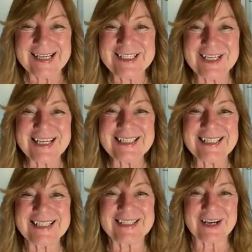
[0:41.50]

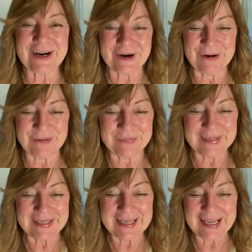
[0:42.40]
Jesus is our hope,
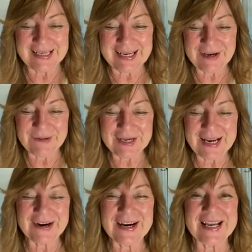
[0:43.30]
and he will
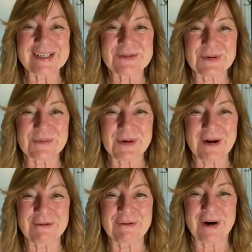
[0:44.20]
carry us through
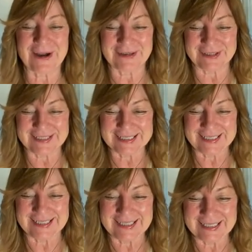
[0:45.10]
rough waters.
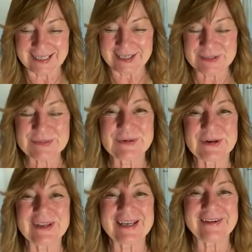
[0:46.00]
He is
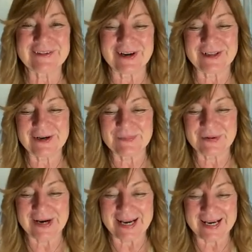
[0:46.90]
worthy of all our
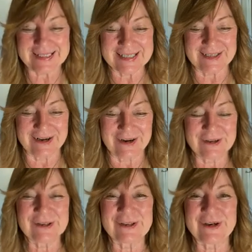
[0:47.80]
praise, and all
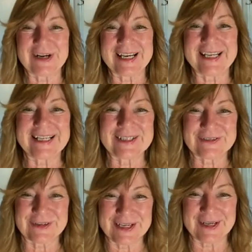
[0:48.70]
glory is
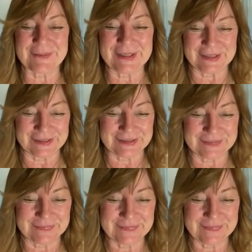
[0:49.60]
for him alone.